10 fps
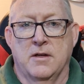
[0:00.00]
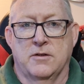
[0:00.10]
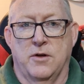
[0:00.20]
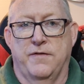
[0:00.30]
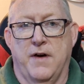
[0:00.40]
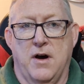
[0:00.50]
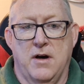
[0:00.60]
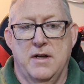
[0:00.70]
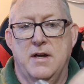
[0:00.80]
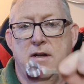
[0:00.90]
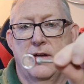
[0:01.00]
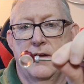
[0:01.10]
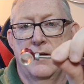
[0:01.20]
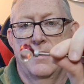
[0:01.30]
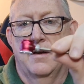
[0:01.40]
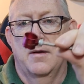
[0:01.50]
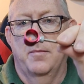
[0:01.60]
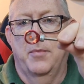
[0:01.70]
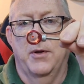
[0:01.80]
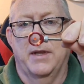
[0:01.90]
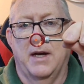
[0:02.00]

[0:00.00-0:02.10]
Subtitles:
So if I put